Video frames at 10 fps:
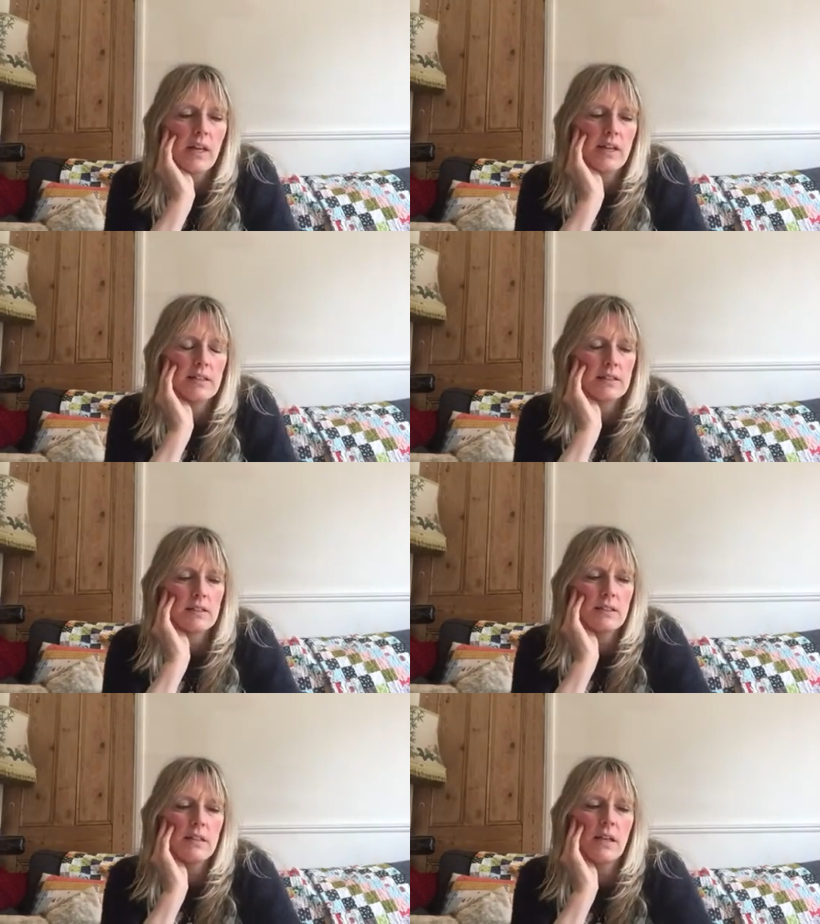
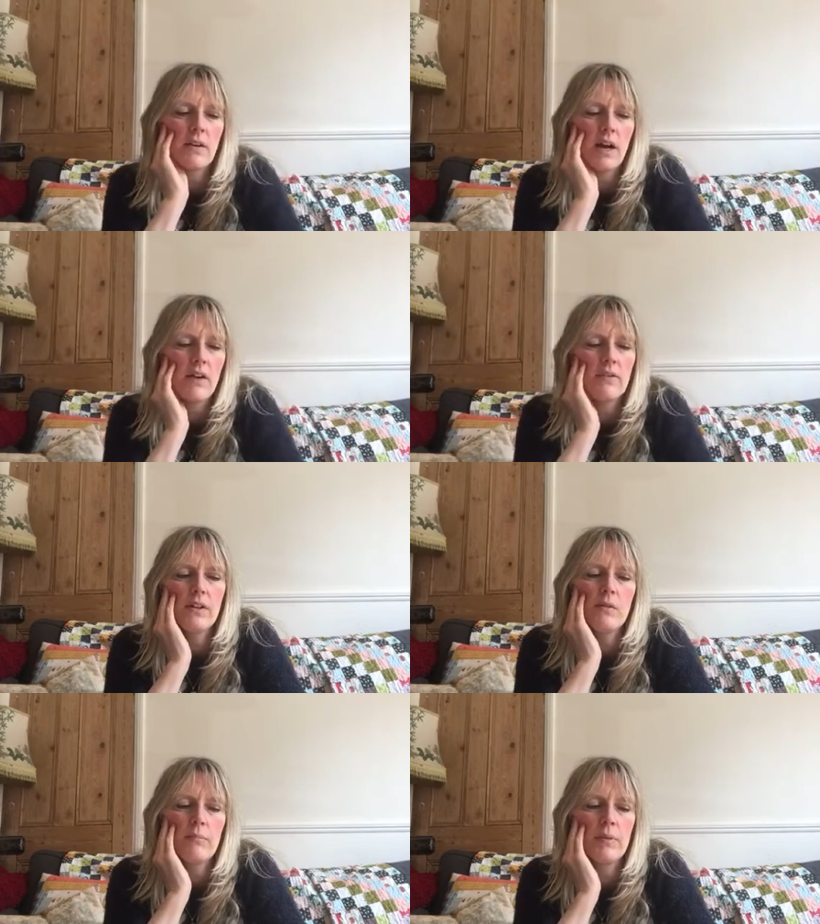It's, you know, having
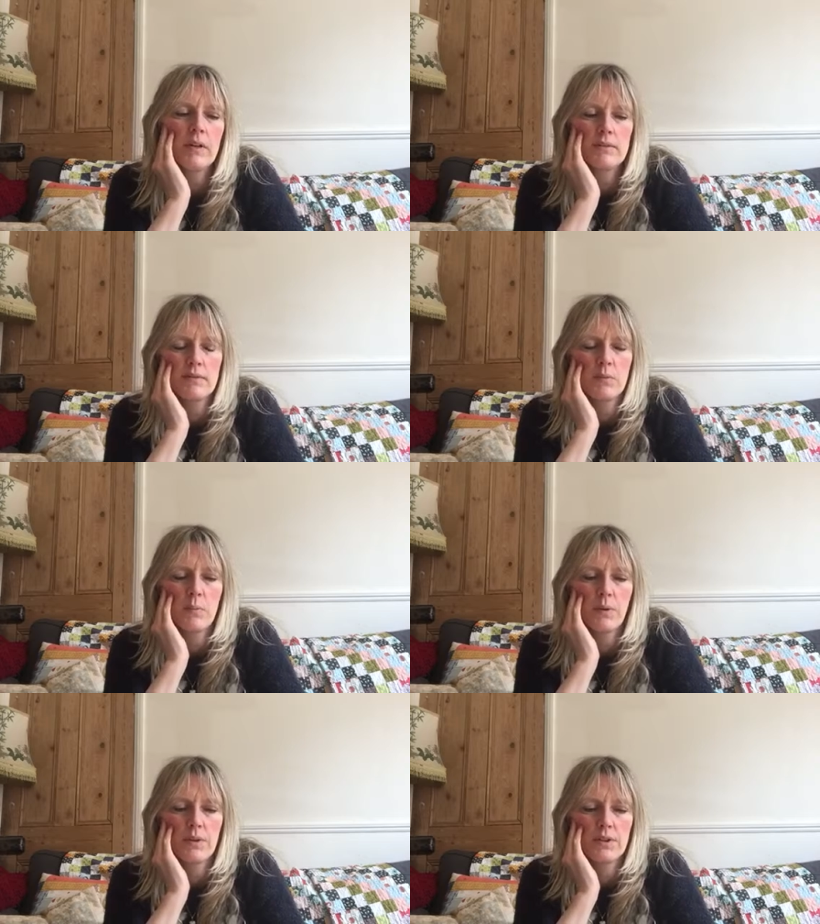your buttons
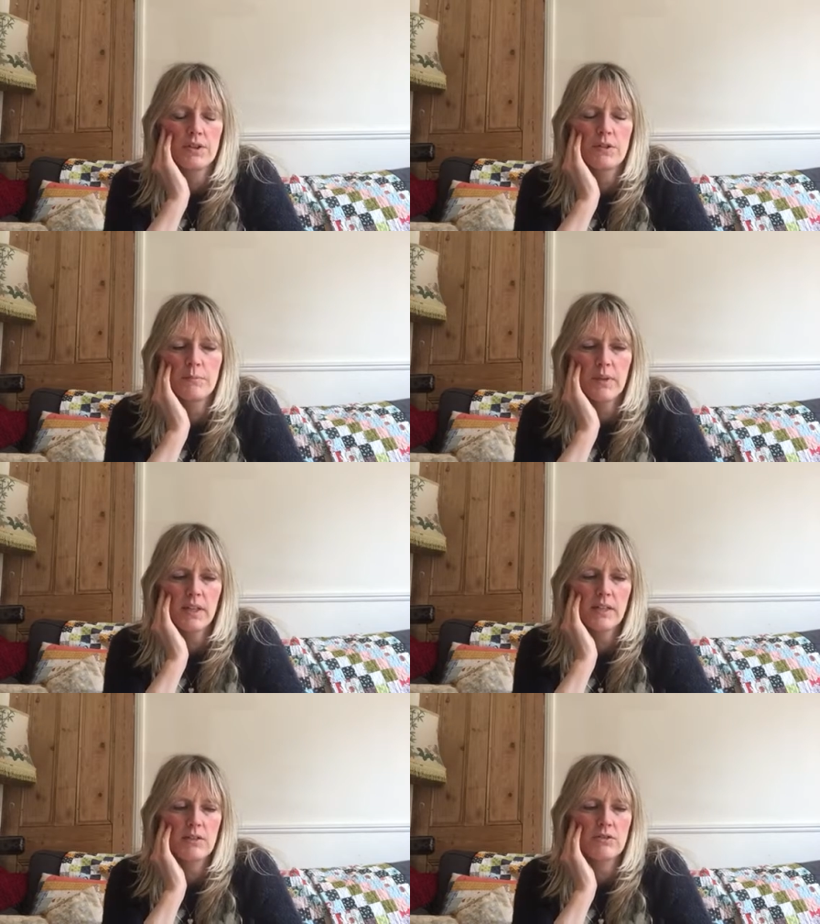pushed,
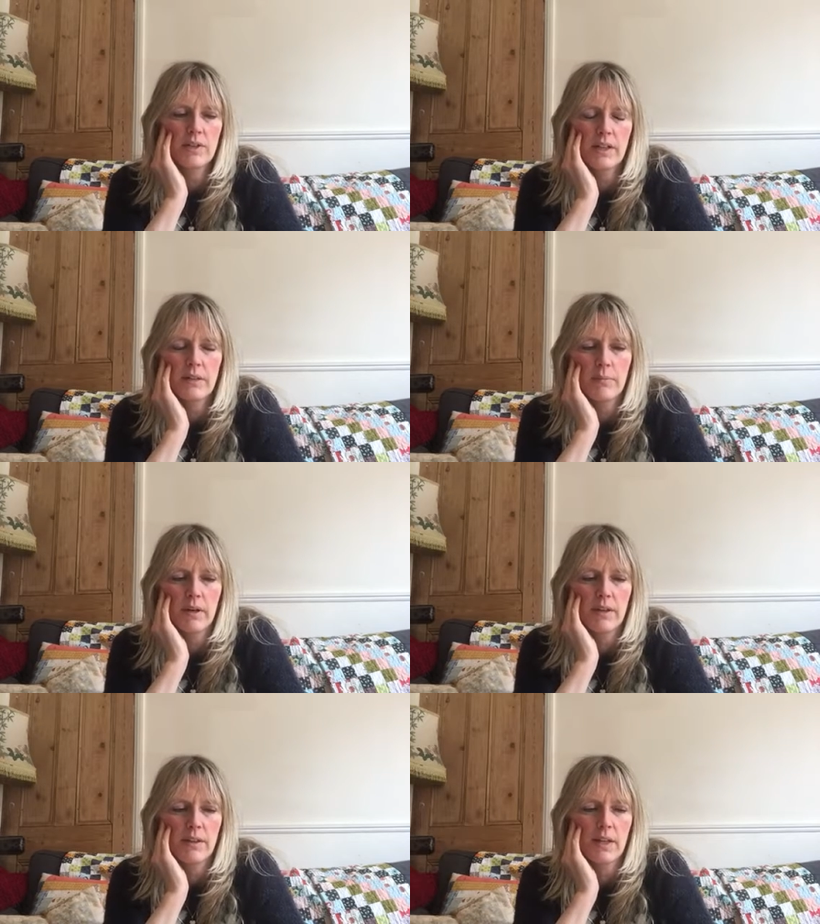being triggered
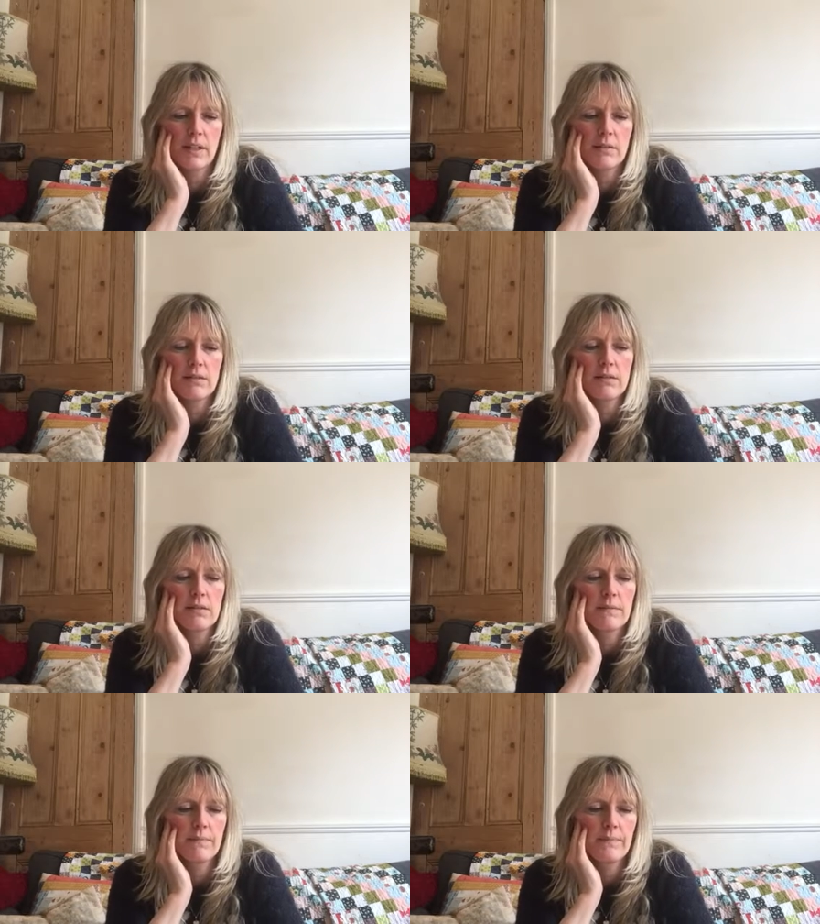by things.